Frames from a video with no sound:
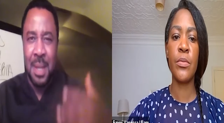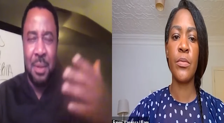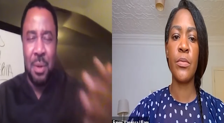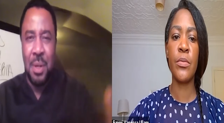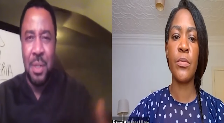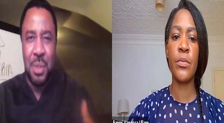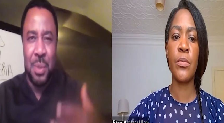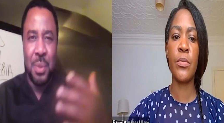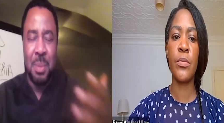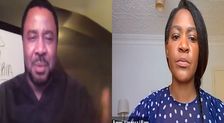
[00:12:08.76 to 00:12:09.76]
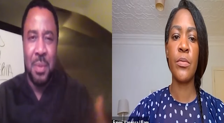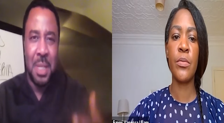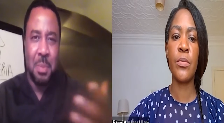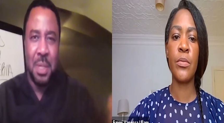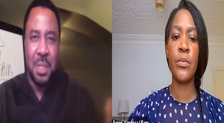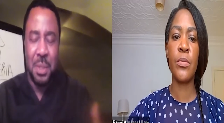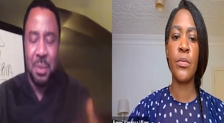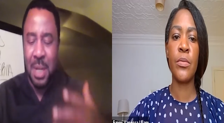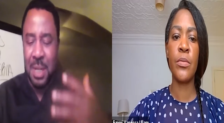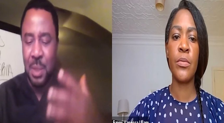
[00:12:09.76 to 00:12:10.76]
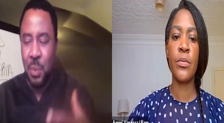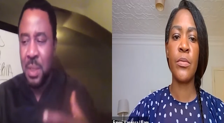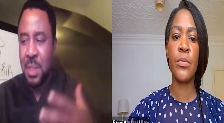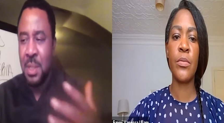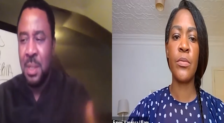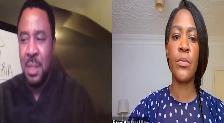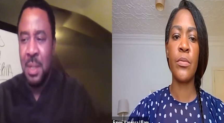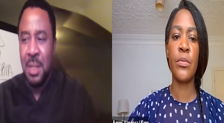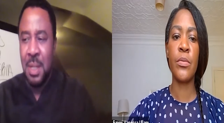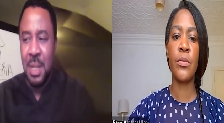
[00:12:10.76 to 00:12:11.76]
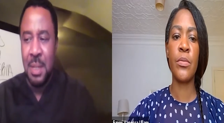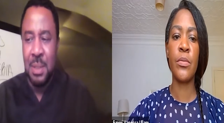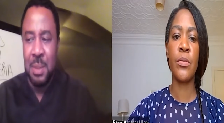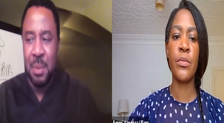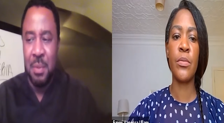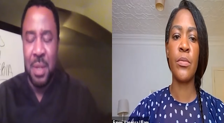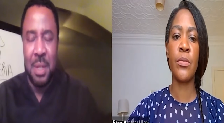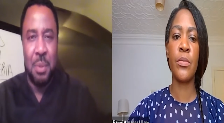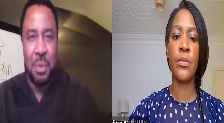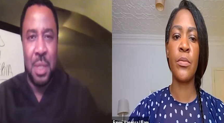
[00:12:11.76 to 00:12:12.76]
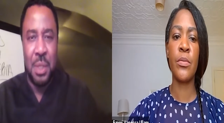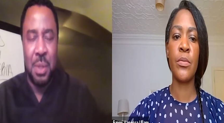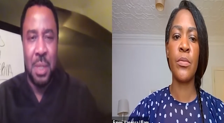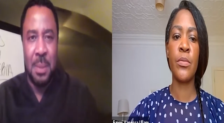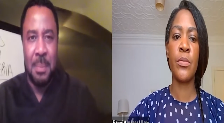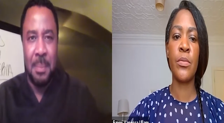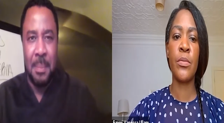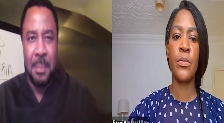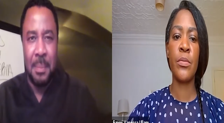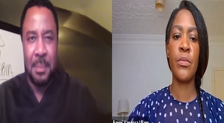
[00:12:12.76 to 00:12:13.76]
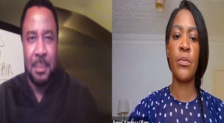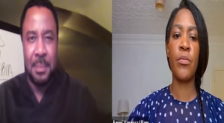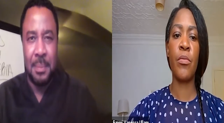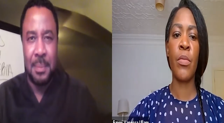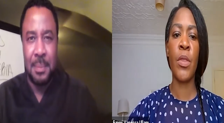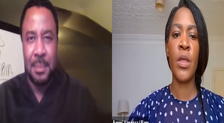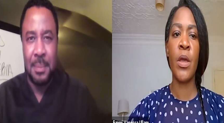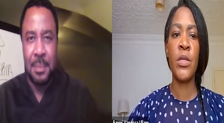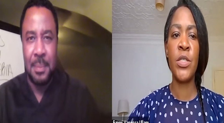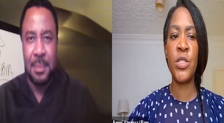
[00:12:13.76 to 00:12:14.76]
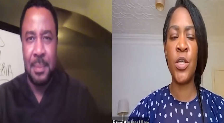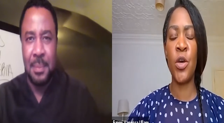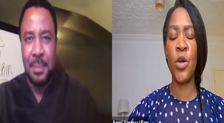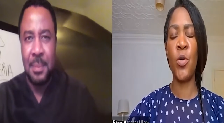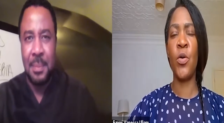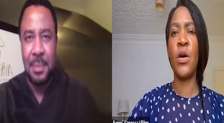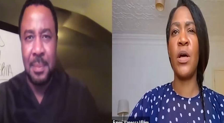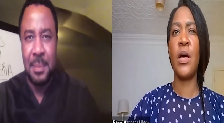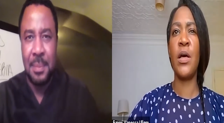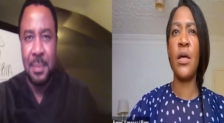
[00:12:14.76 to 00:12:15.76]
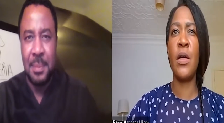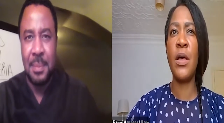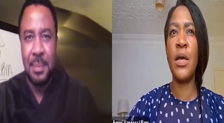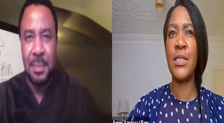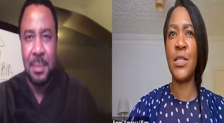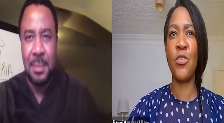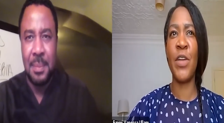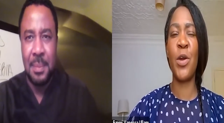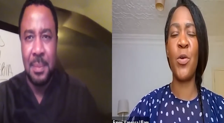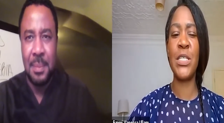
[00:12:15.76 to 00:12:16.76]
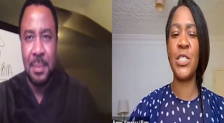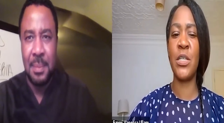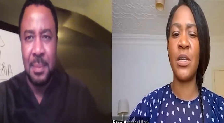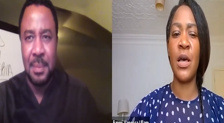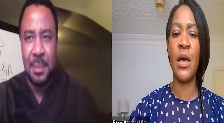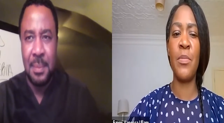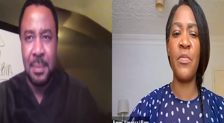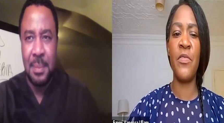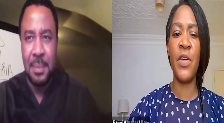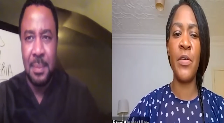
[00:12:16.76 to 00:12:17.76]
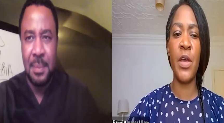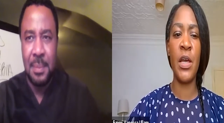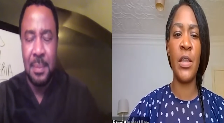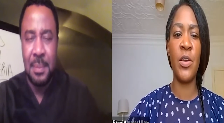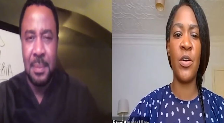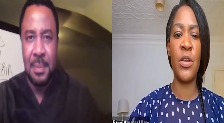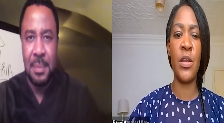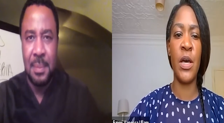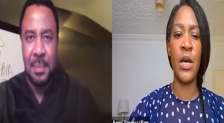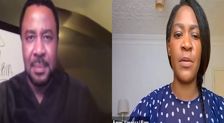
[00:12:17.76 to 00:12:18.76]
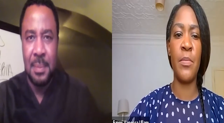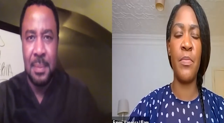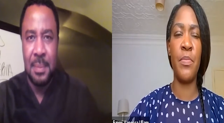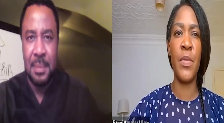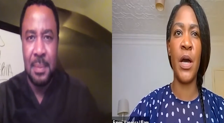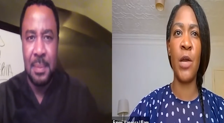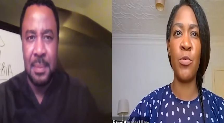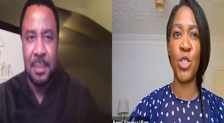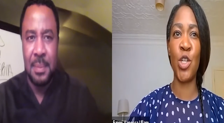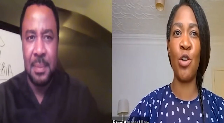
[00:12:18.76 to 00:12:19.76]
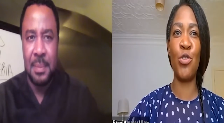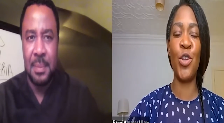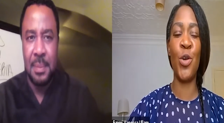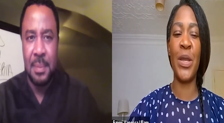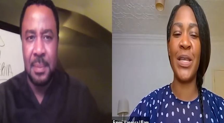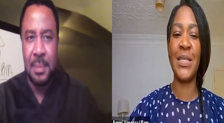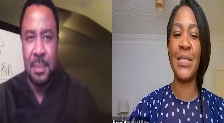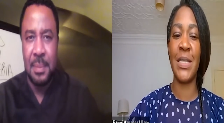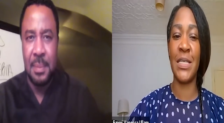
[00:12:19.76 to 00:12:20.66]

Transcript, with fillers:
Speaker 1: can you run us through some of the experiences you had and what's and some of the valuable things you learned?
Speaker 2: So it's a great question. Um, very early on, um, I was told, you know, when he's